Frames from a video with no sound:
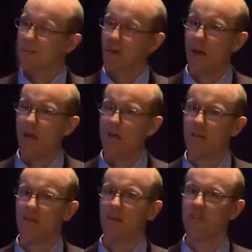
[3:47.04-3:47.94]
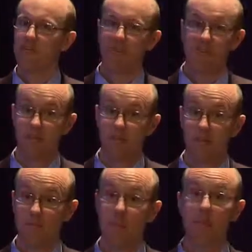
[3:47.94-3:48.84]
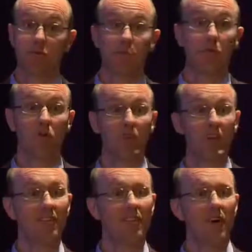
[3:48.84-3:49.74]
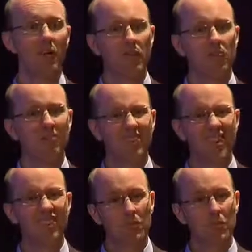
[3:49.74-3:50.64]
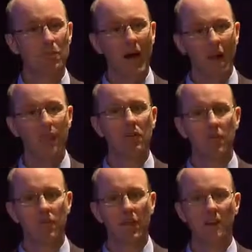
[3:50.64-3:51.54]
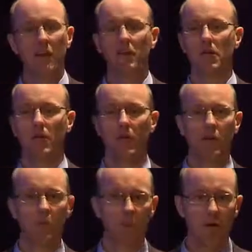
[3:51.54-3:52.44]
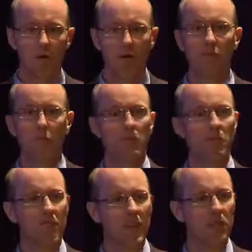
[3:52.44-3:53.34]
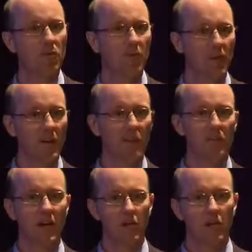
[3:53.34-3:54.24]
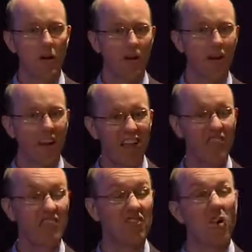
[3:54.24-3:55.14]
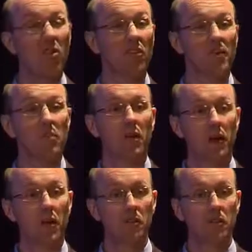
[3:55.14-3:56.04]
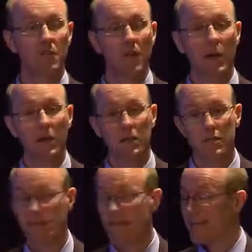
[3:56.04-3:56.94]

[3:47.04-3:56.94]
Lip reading: And if you dig into a bit more detail, then actual behavioural effects underpin momentum and value effects and under and overreaction. There's a whole lot of implications for markets.